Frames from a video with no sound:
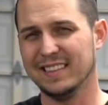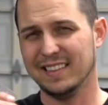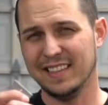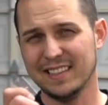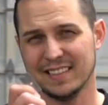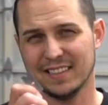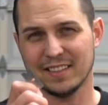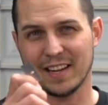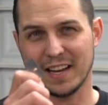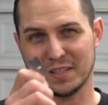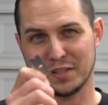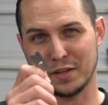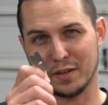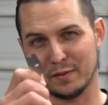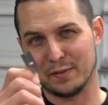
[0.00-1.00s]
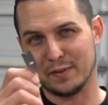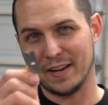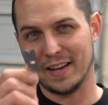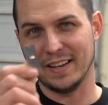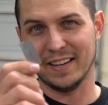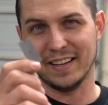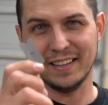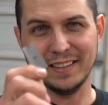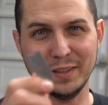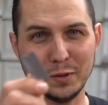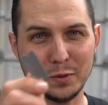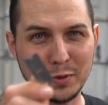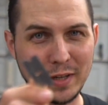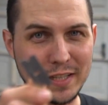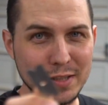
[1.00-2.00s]
These little guys are your friend. Little
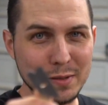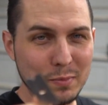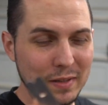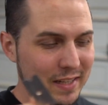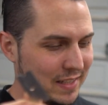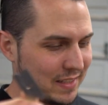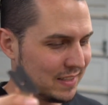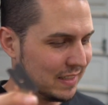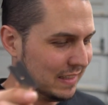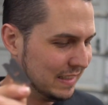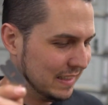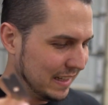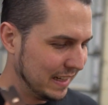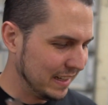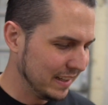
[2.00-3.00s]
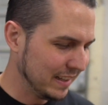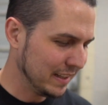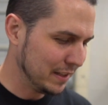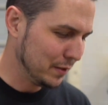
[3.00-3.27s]
razor blades, anything that